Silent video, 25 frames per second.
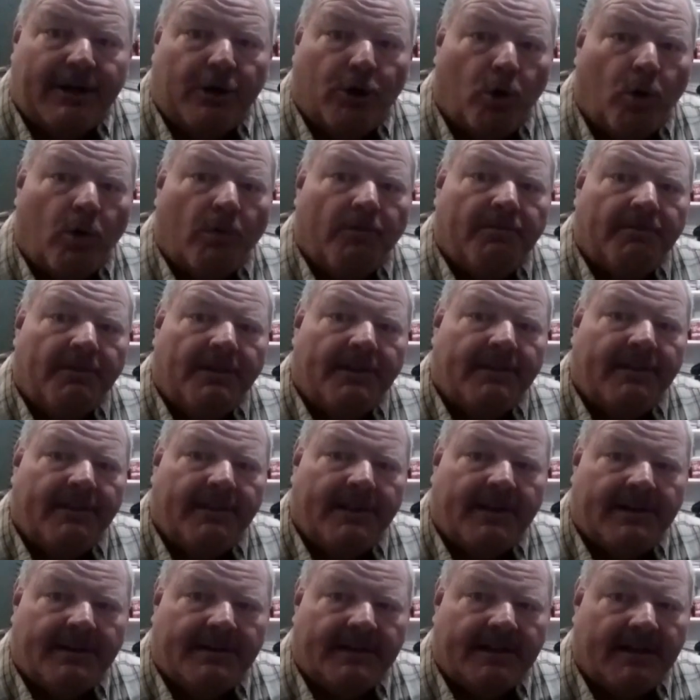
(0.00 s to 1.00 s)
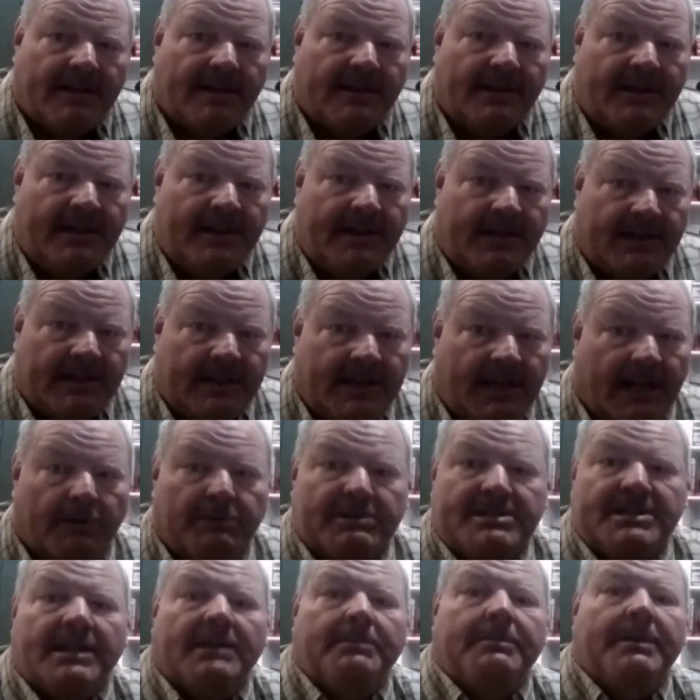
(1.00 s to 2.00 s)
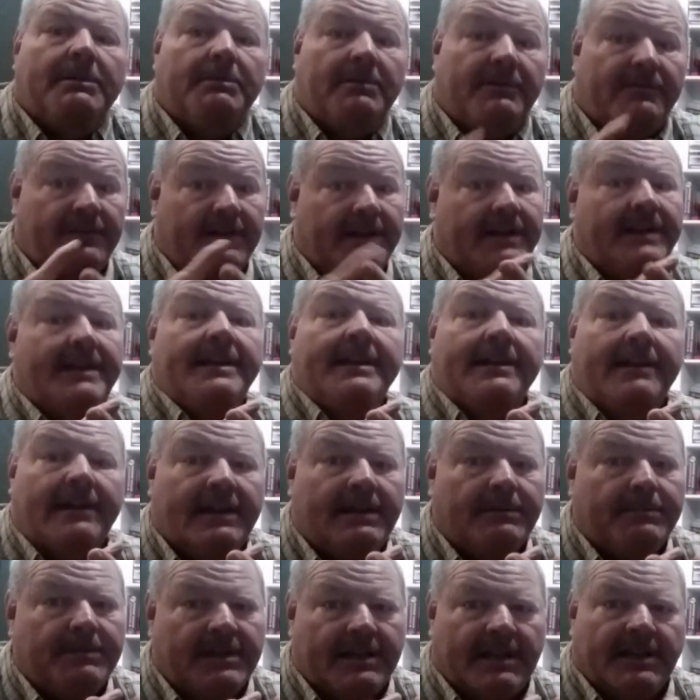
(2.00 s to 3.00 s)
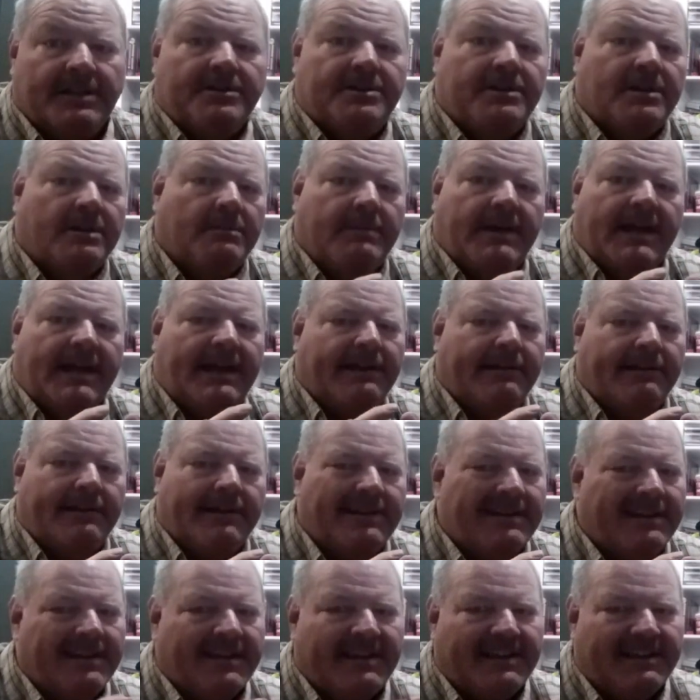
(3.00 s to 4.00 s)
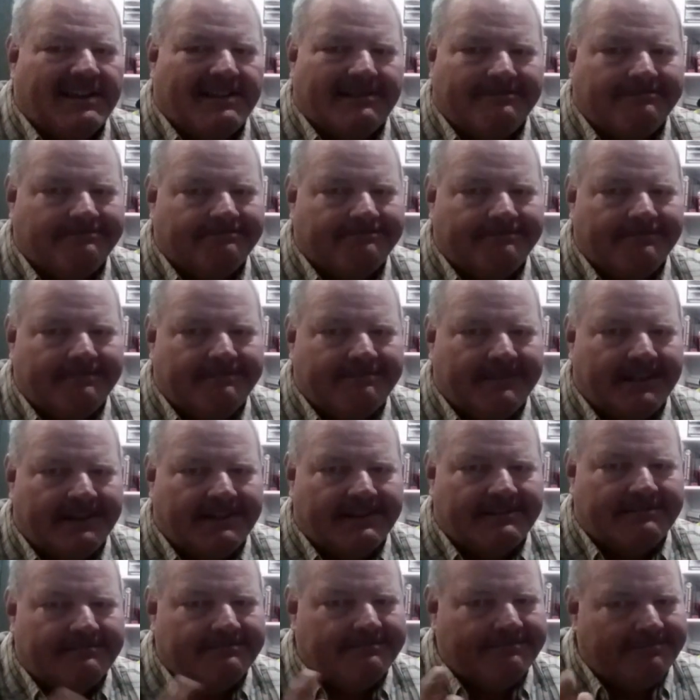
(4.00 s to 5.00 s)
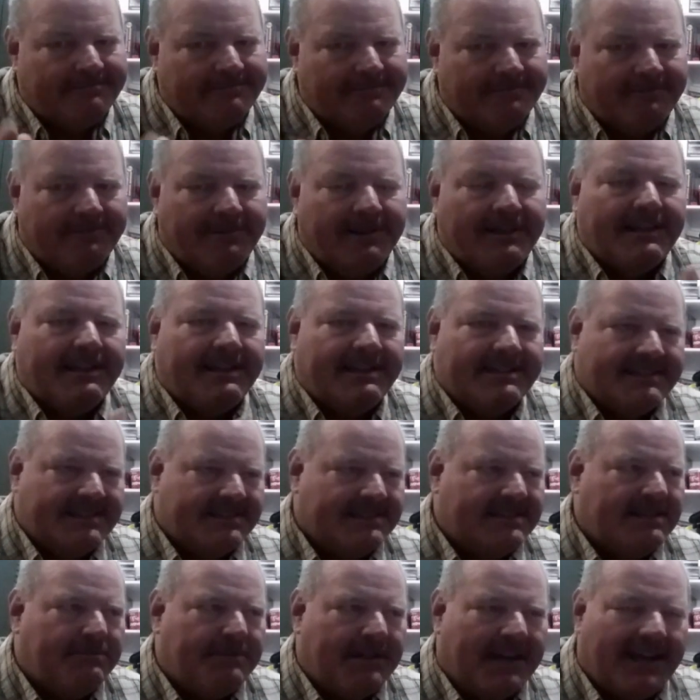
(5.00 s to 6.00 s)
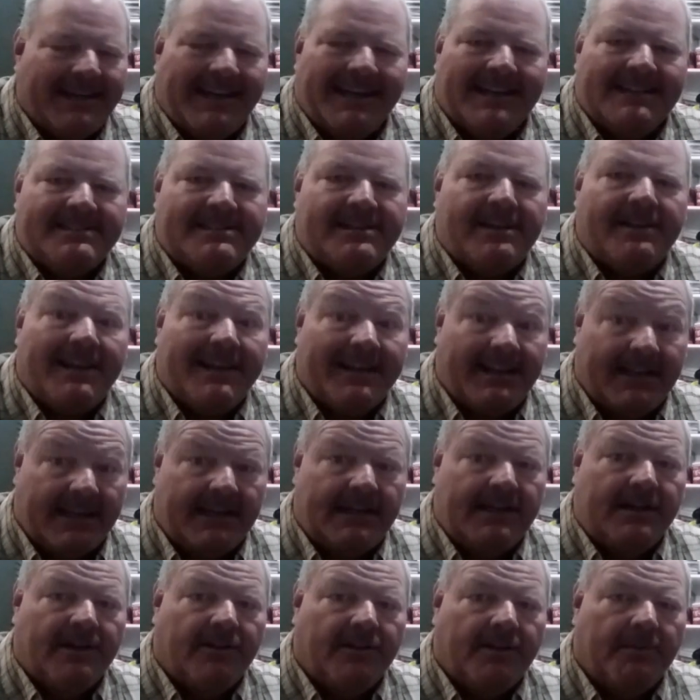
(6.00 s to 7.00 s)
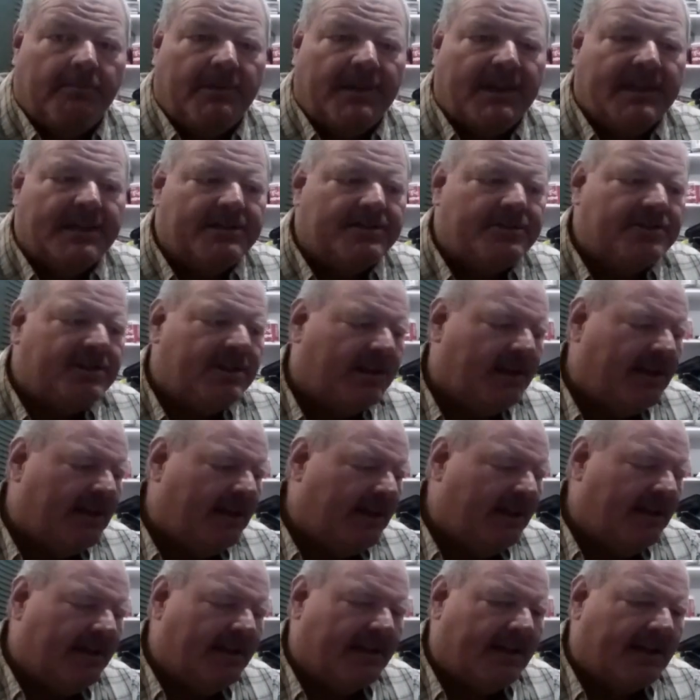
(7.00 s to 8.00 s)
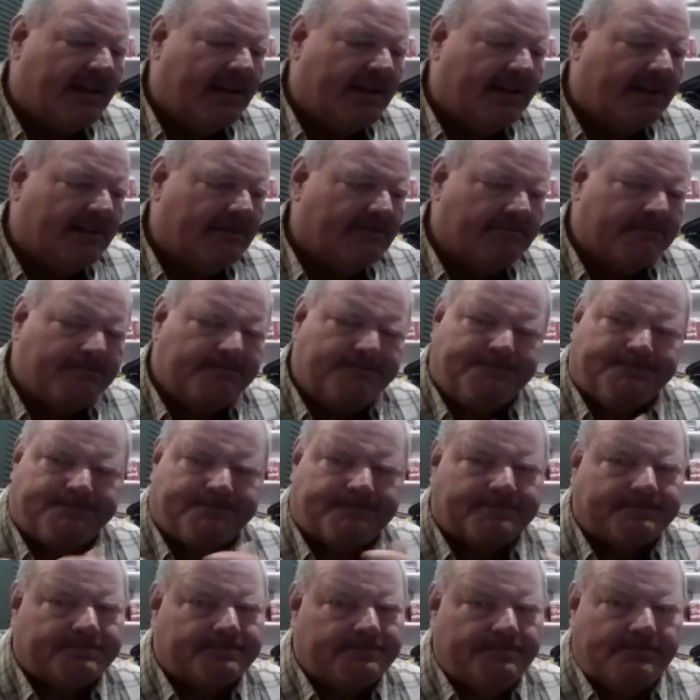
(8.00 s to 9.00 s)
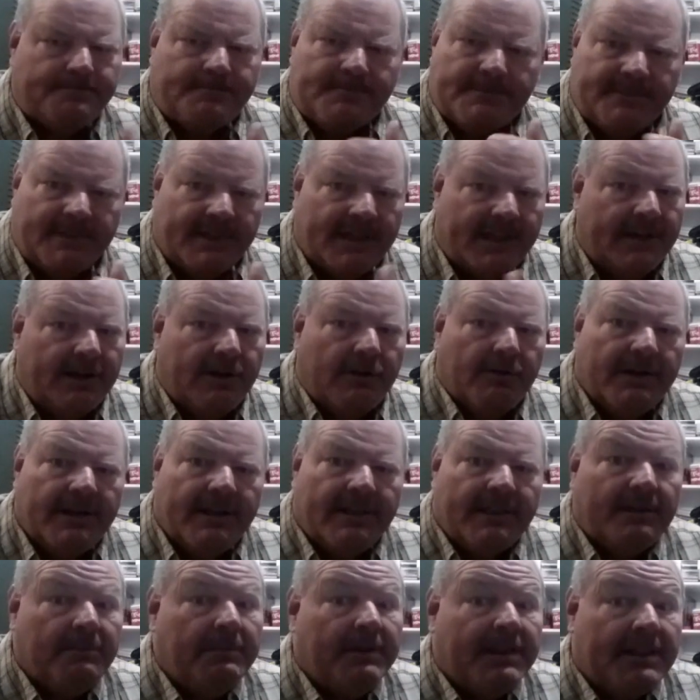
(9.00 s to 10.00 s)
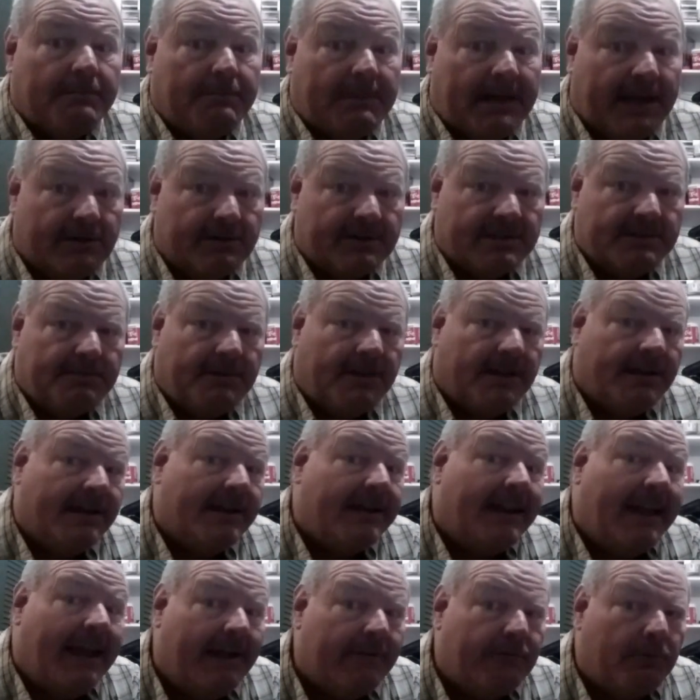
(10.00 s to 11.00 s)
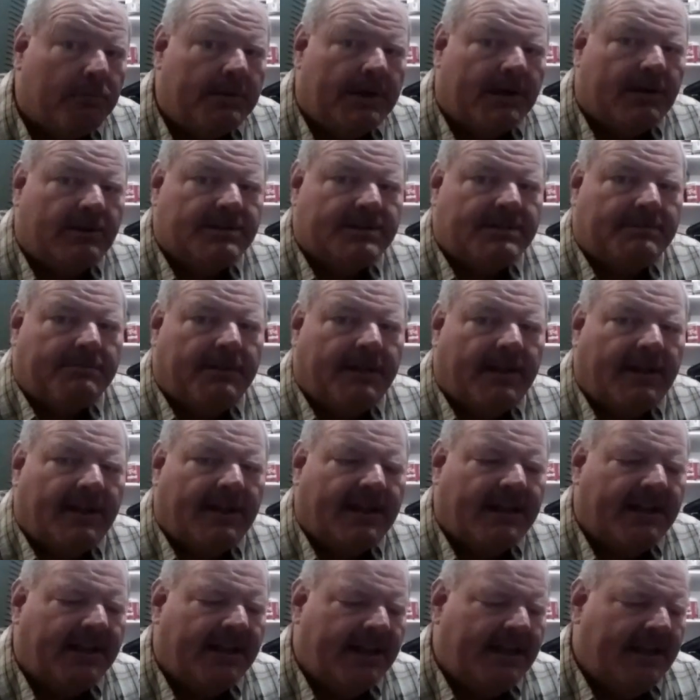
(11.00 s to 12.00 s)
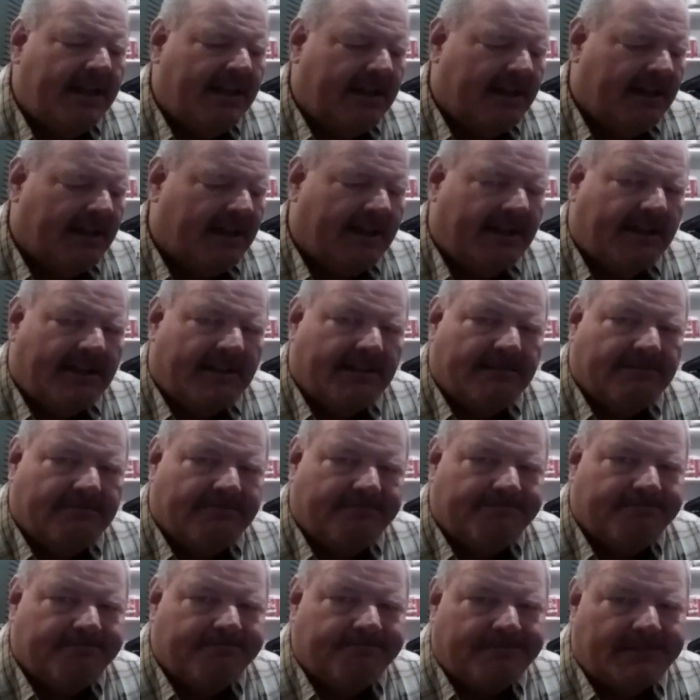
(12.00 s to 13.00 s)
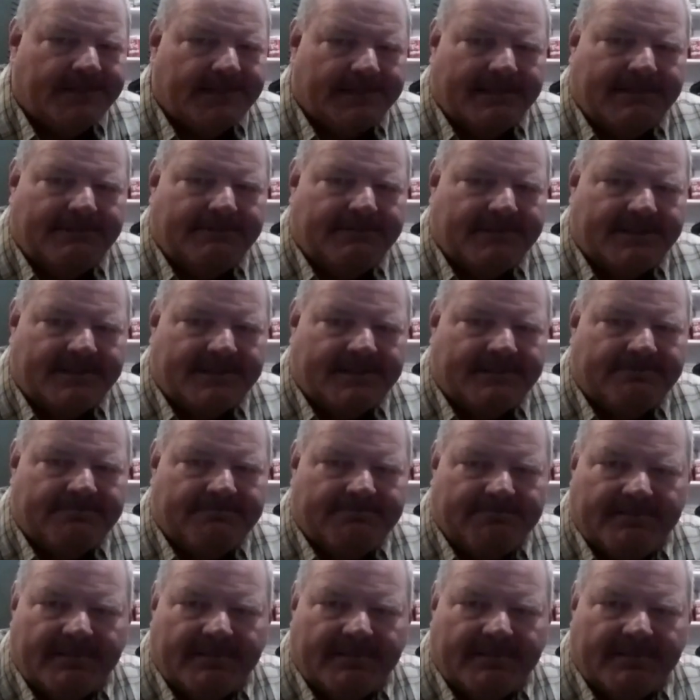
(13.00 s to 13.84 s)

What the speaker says: an orphan that I wasn't going to be able to find any documentation about. It really isn't something I necessarily needed on the bench. Didn't know anything about the power supply. Didn't have a power supply, so it was